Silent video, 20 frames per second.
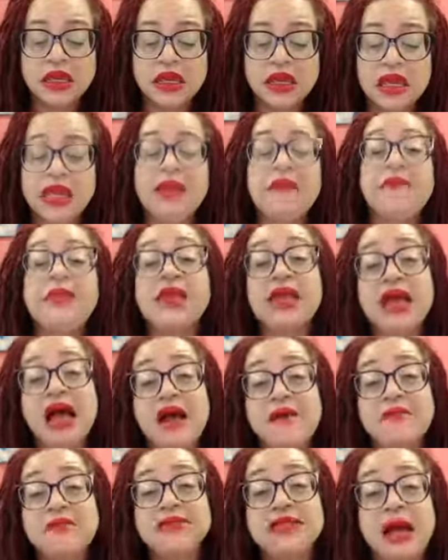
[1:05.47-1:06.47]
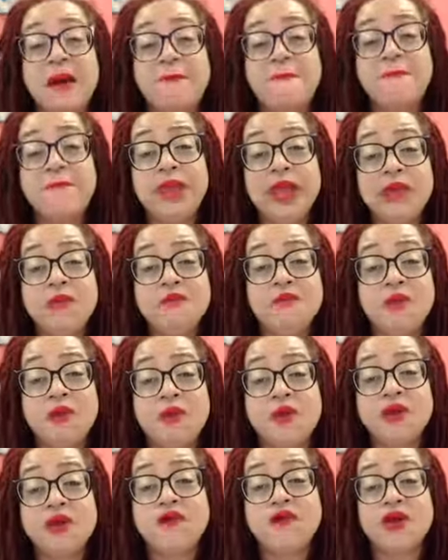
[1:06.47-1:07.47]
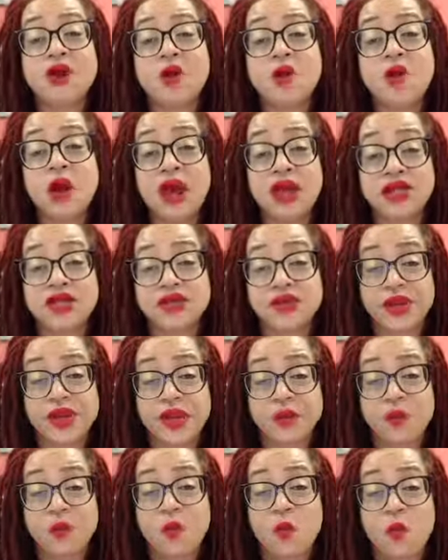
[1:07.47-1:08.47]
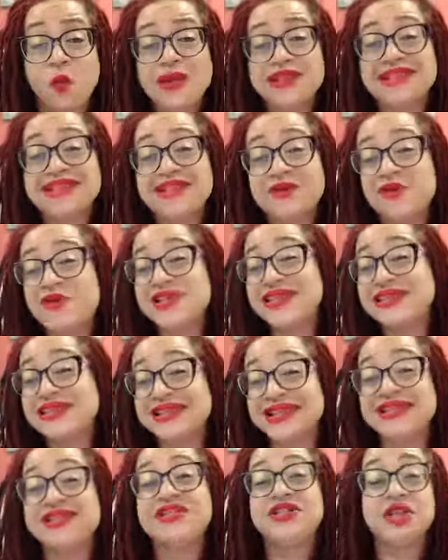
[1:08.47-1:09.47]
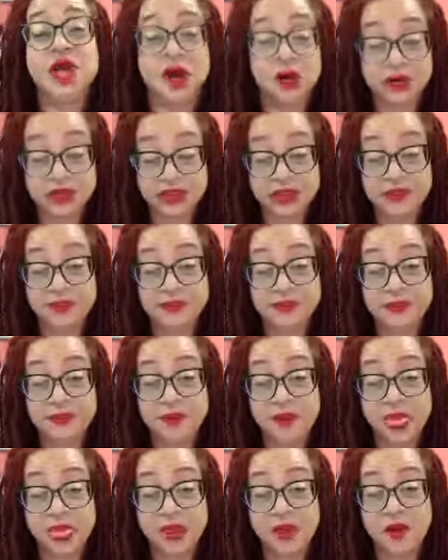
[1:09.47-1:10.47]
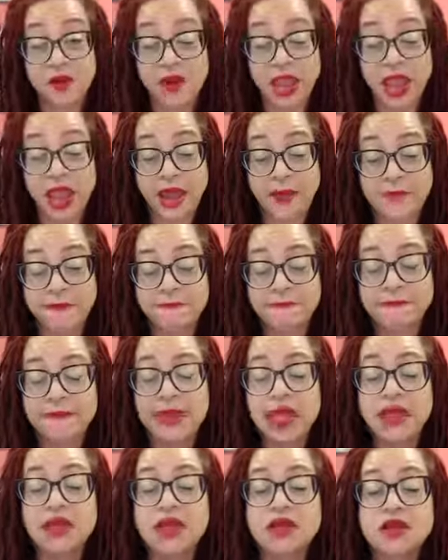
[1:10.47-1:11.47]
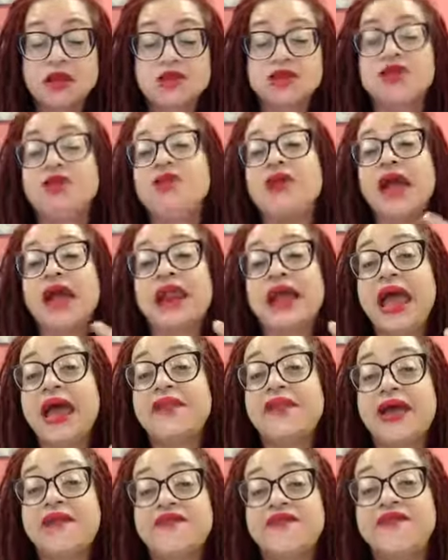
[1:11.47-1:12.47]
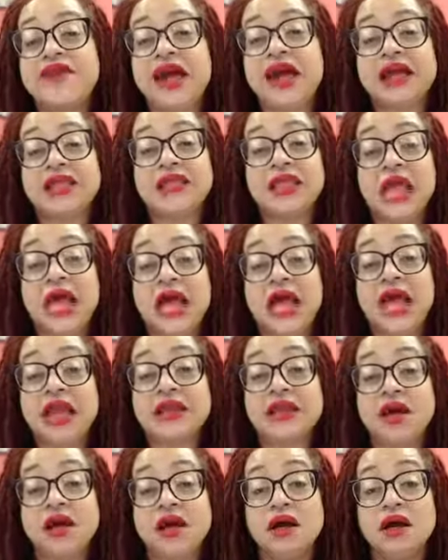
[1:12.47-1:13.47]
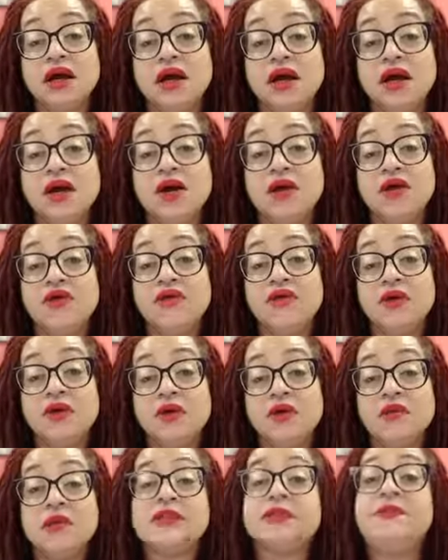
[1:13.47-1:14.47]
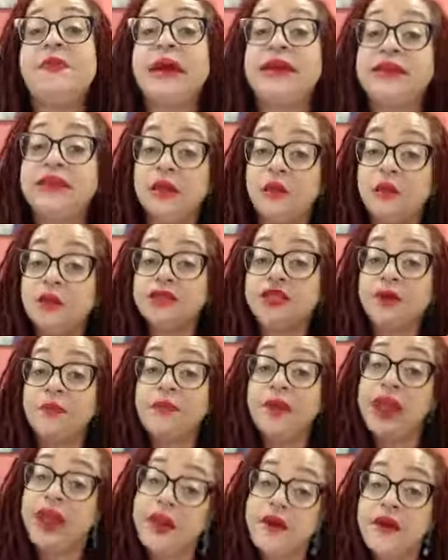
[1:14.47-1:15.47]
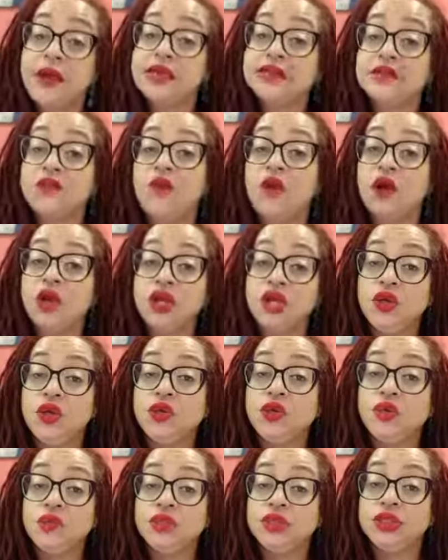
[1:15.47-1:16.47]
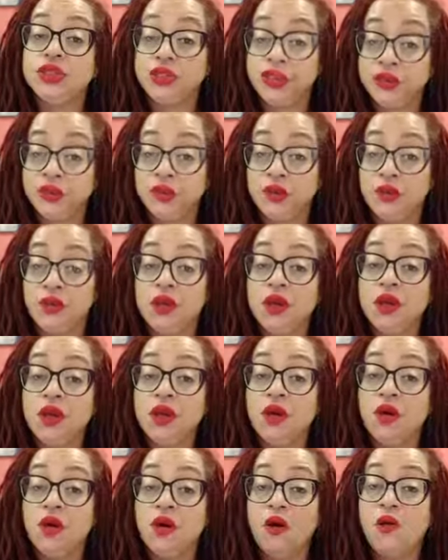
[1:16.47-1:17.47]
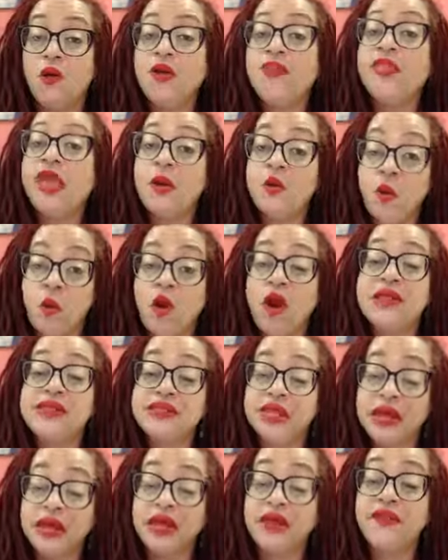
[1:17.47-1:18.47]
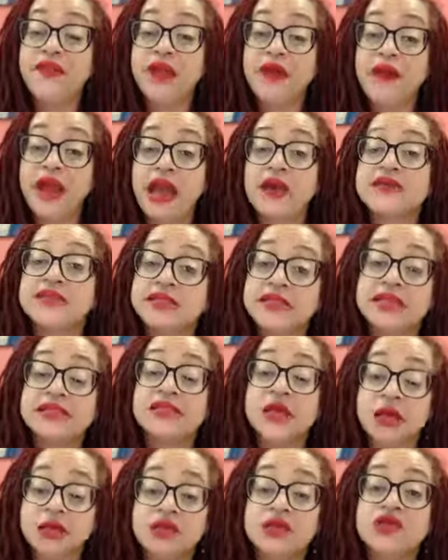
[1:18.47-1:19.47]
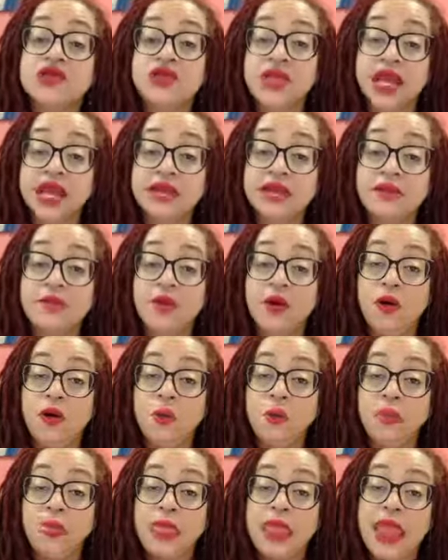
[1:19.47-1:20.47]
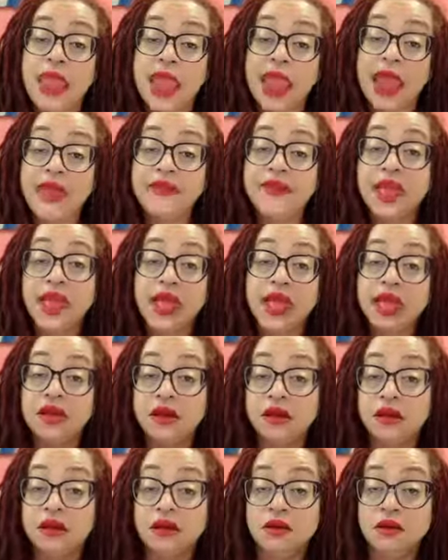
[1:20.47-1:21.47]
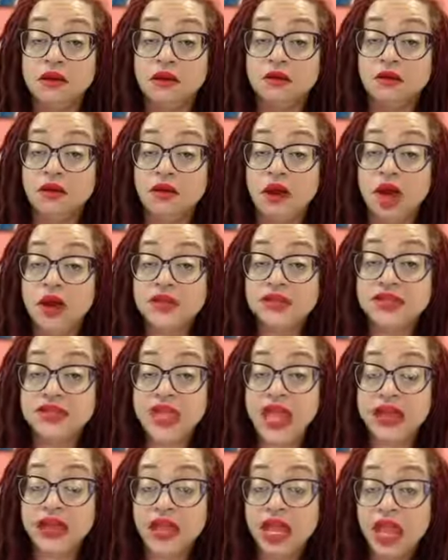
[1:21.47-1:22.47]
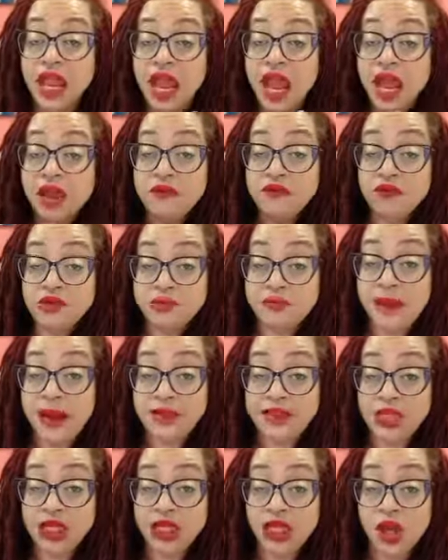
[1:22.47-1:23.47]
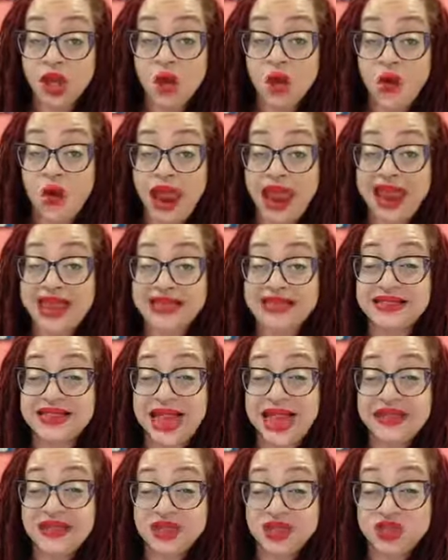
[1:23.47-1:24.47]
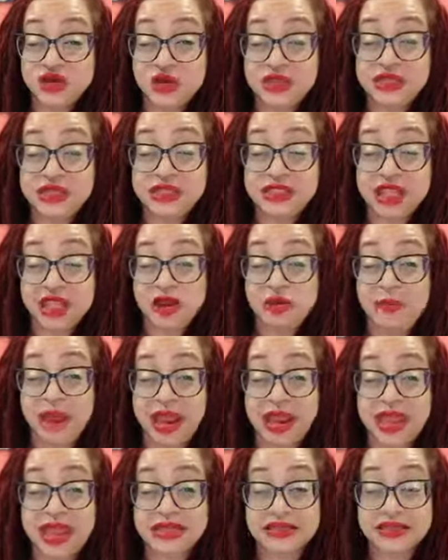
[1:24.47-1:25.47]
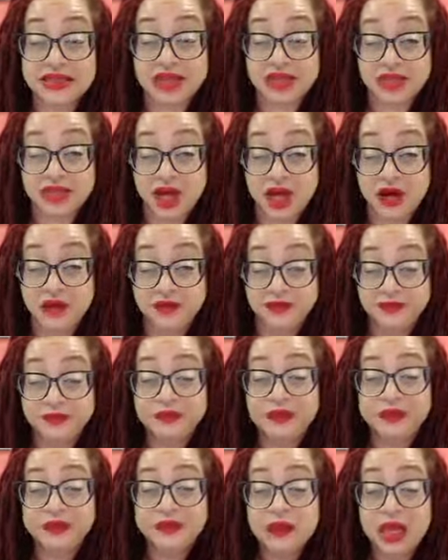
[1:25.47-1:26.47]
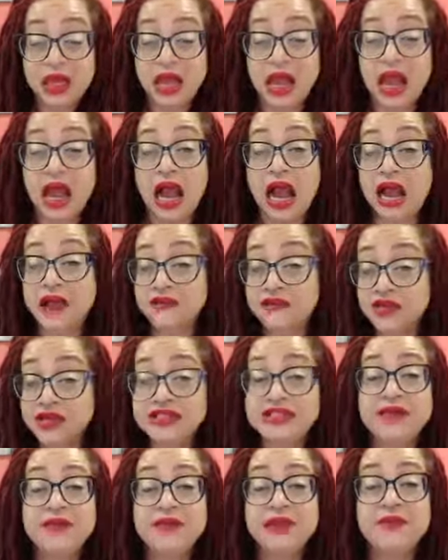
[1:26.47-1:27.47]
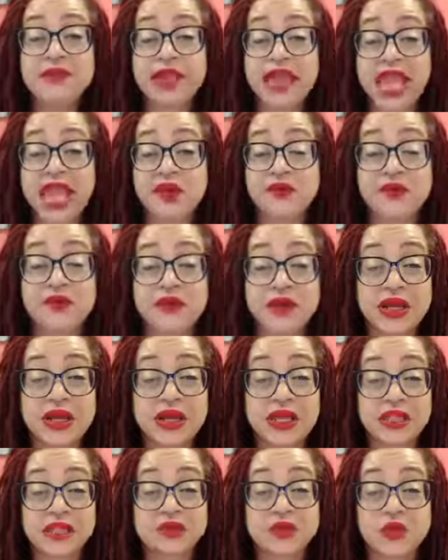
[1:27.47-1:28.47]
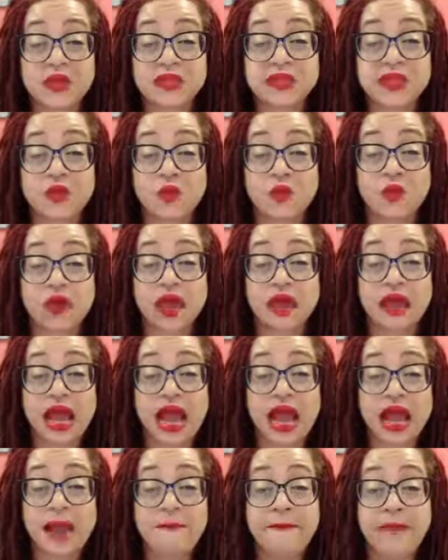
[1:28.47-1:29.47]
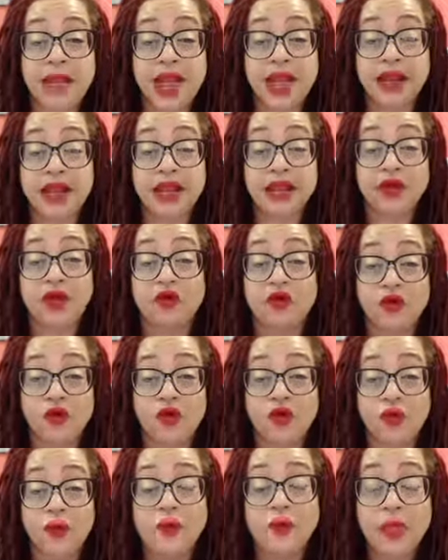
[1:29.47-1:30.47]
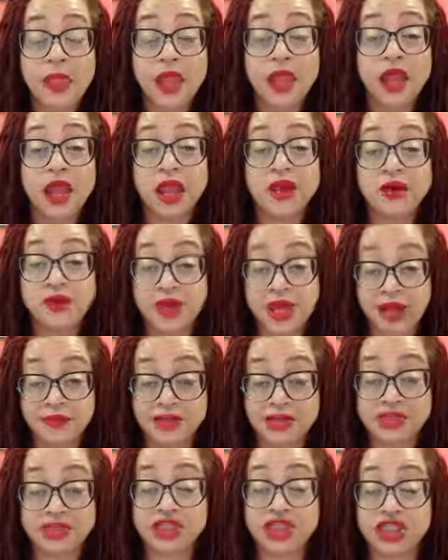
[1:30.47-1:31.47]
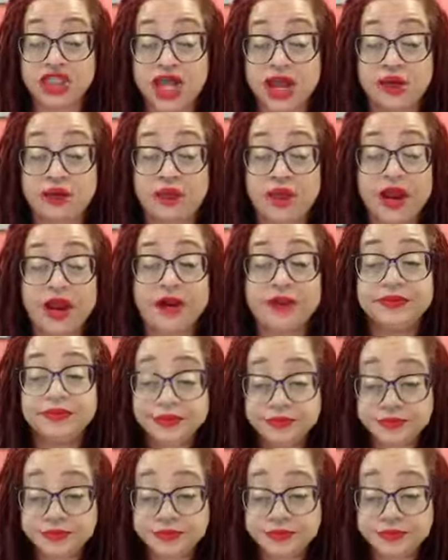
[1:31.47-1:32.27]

It becomes a bit more of a quandary when someone's an adult, okay? So you got to have that fine line of respecting what your parents want you to do or what they want done in their house, and that's understandable. And then understanding and respecting you as and the choices that you make as an adult. I recently became friends with someone I met in a group, and her name is Nichelle Brown.